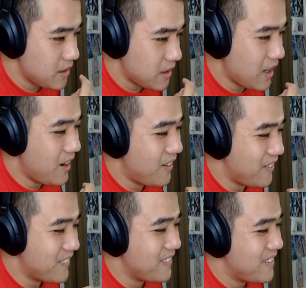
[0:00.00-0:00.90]

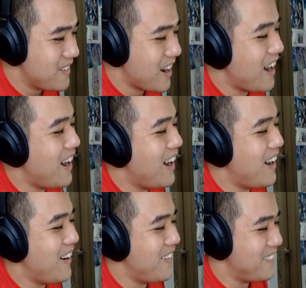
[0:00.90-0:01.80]
Oh,
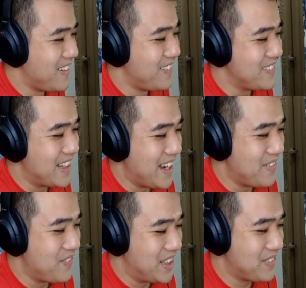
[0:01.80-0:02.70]
okay,
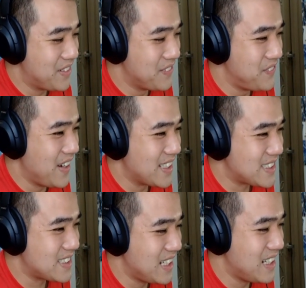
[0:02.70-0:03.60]
make him
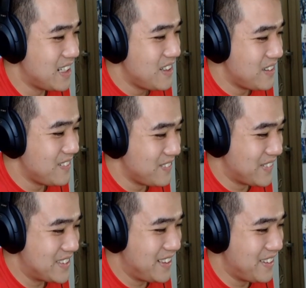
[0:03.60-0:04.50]
confess, huh?
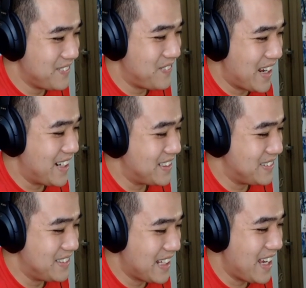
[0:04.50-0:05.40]
What are you gonna
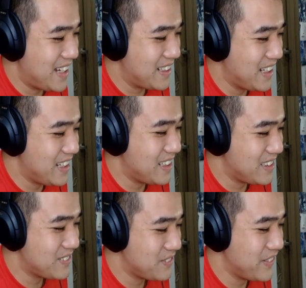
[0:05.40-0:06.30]
plan that,
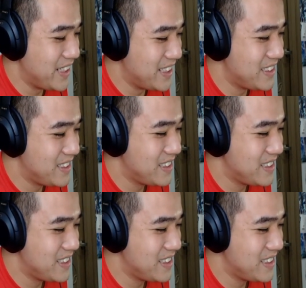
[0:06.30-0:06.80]
huh, Wein?